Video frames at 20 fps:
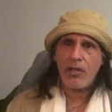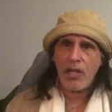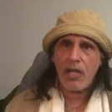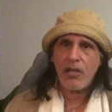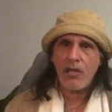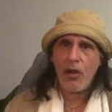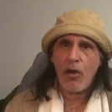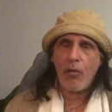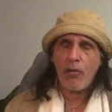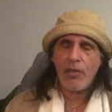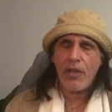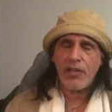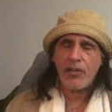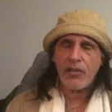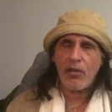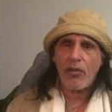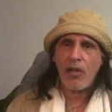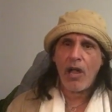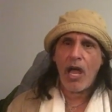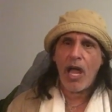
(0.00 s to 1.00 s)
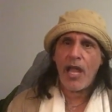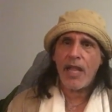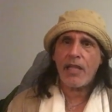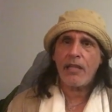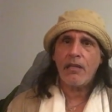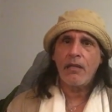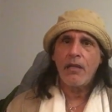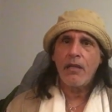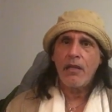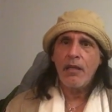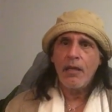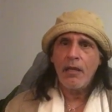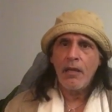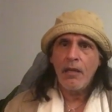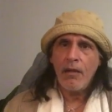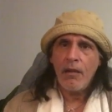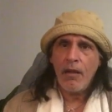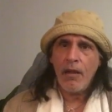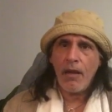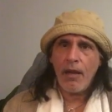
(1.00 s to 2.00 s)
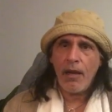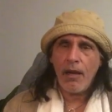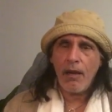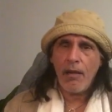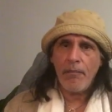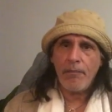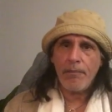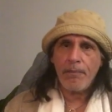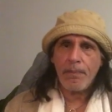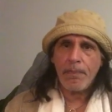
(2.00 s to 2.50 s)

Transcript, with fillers: they know that they're lying um,